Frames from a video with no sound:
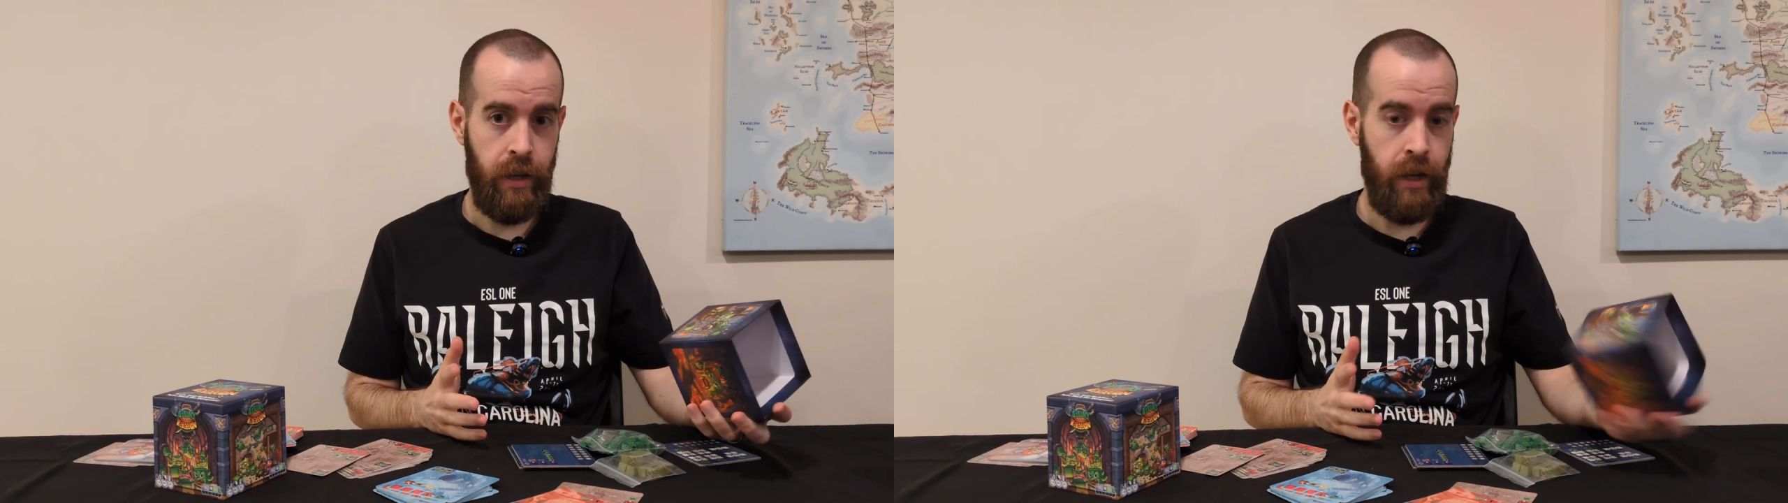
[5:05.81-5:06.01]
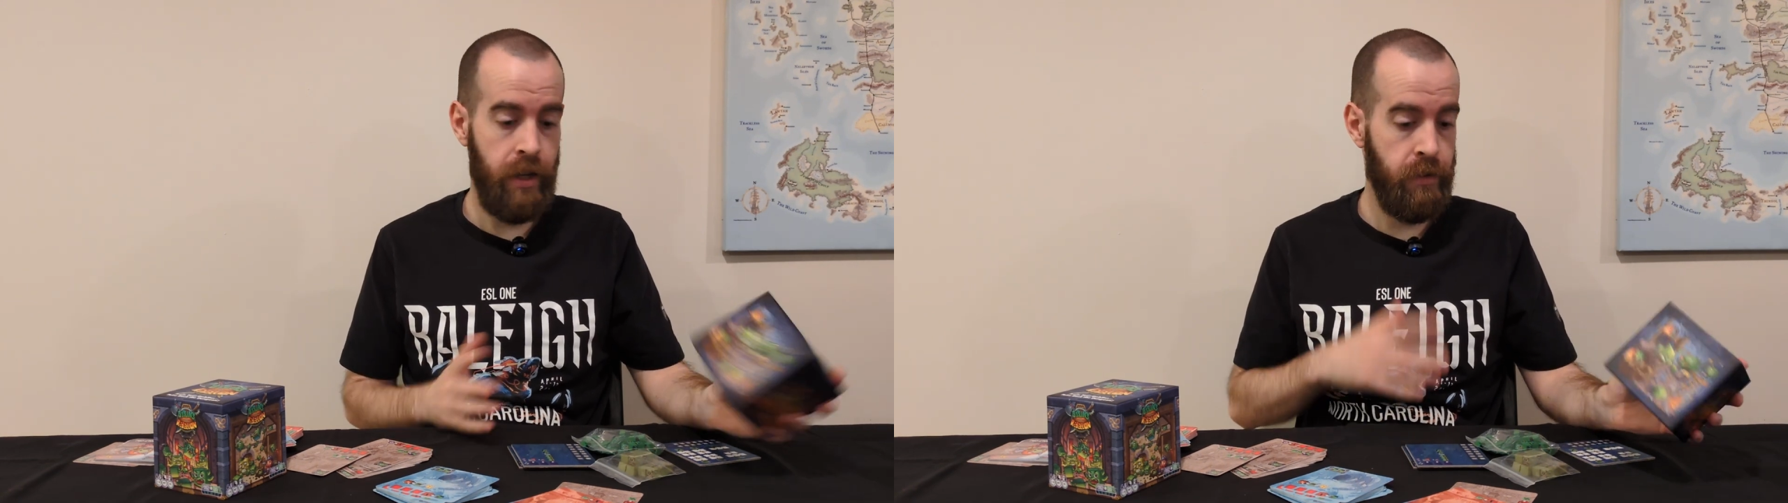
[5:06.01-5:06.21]

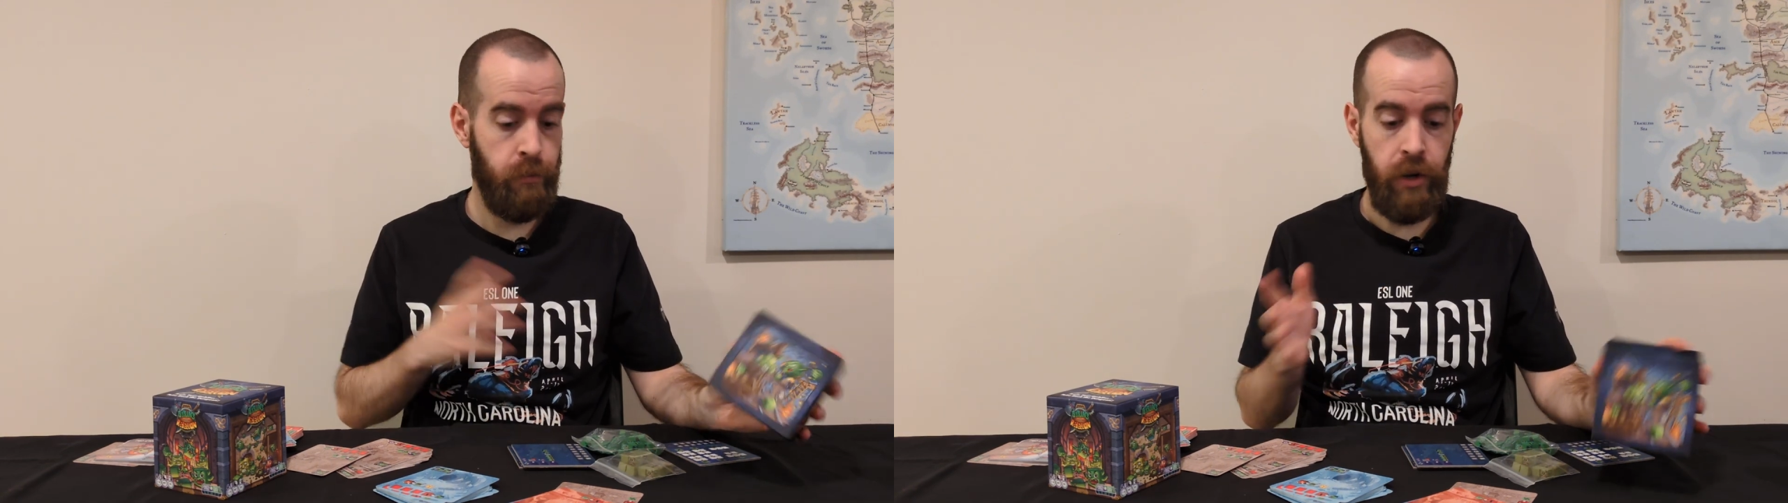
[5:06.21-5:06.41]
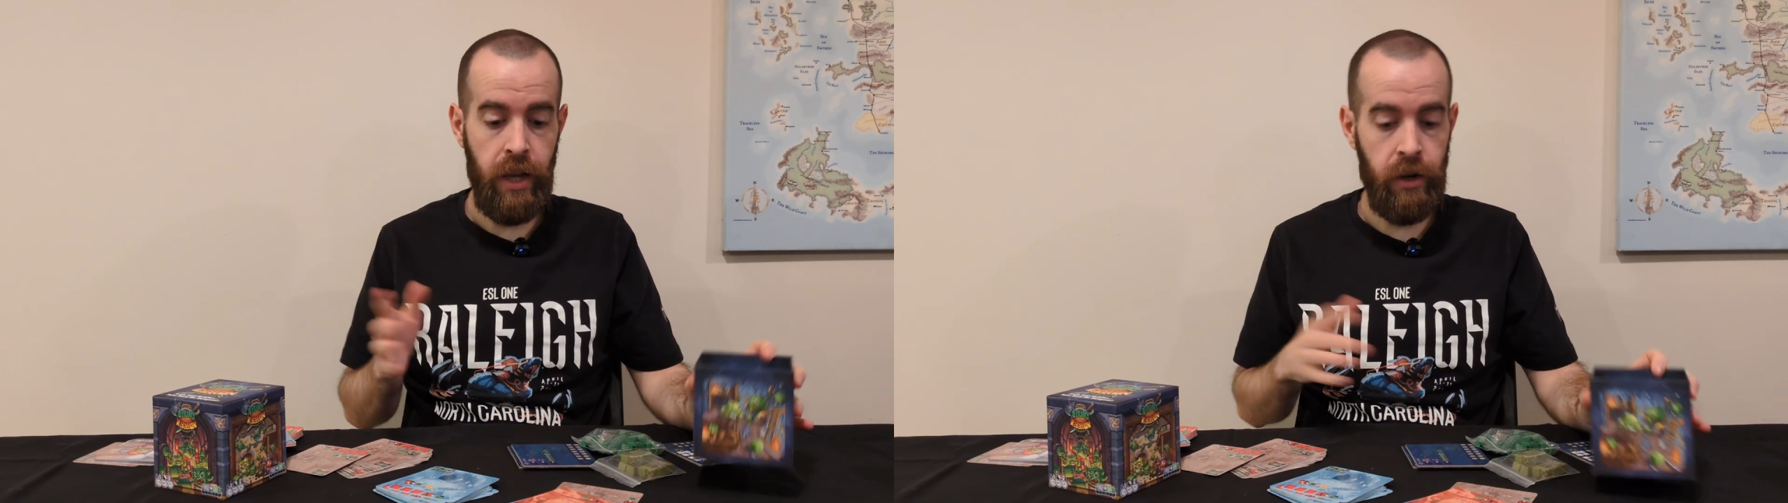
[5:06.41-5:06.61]
It's
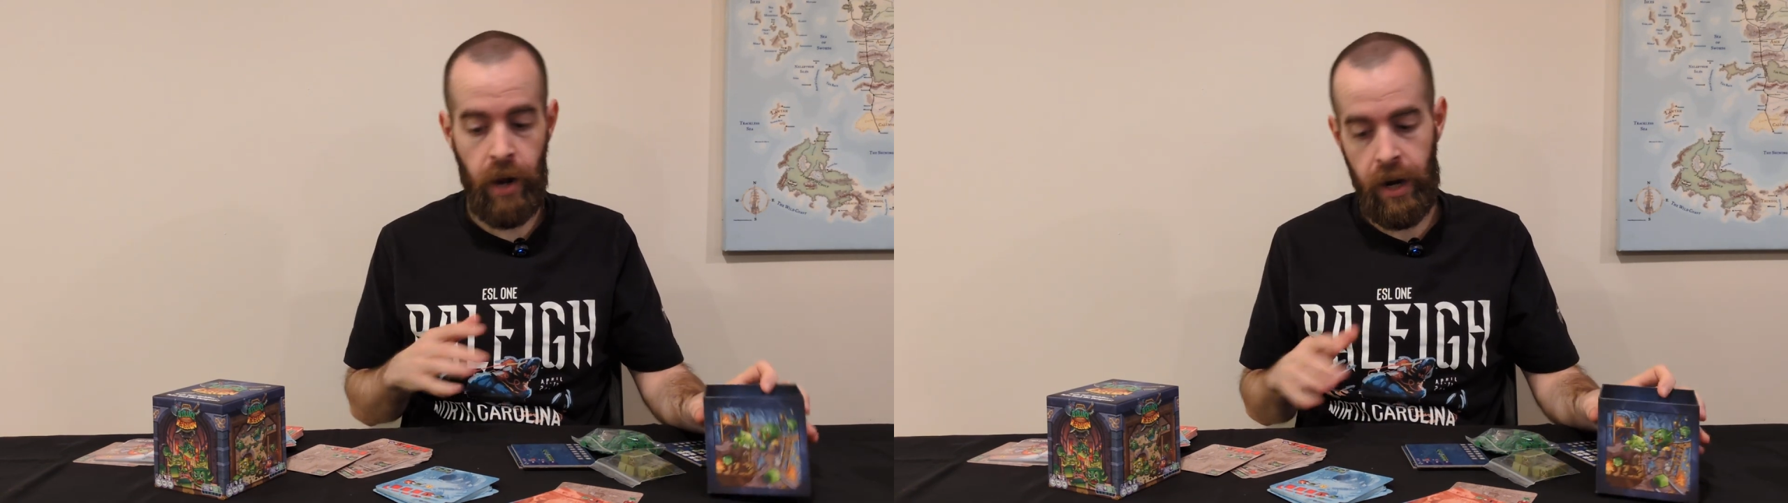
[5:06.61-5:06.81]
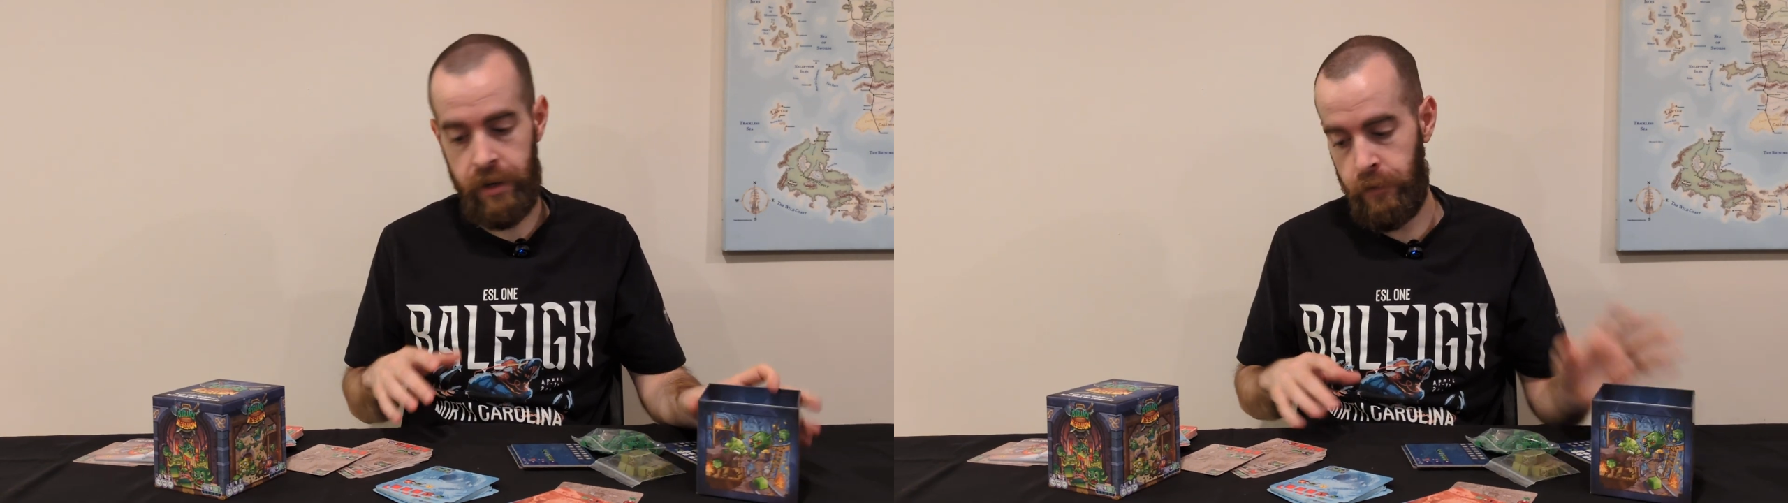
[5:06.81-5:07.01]
pretty
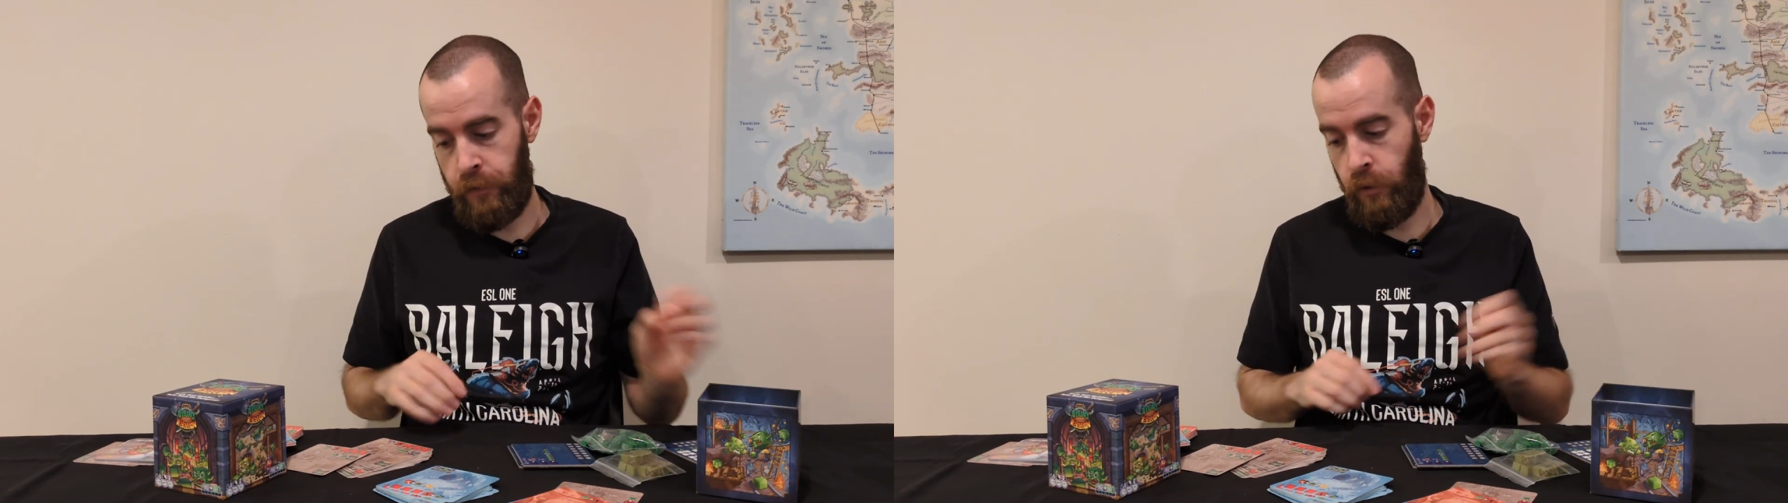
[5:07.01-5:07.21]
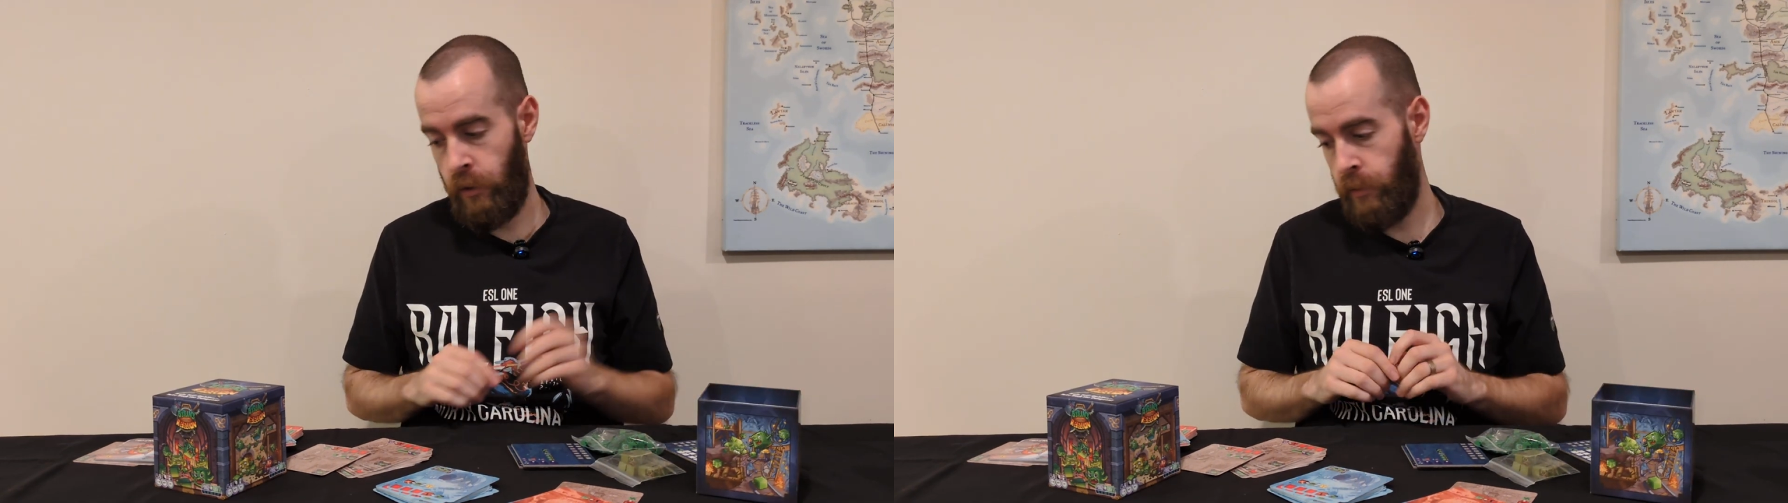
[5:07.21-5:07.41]
interactive
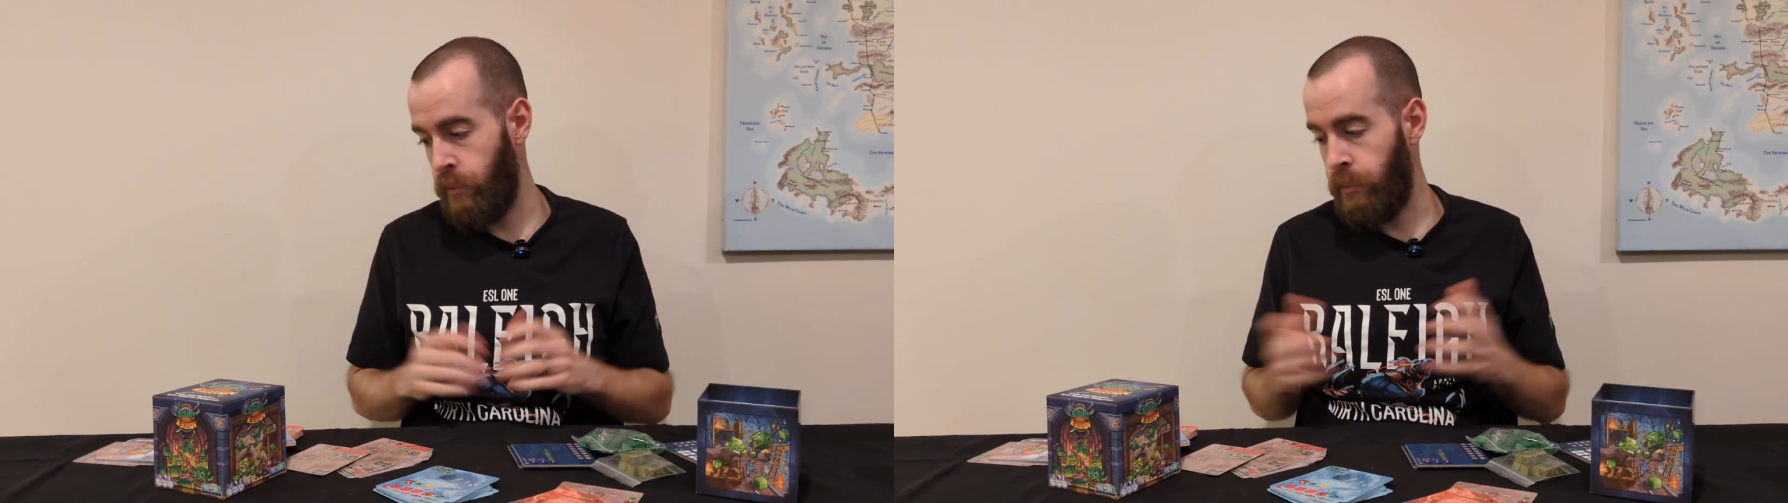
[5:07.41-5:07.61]
for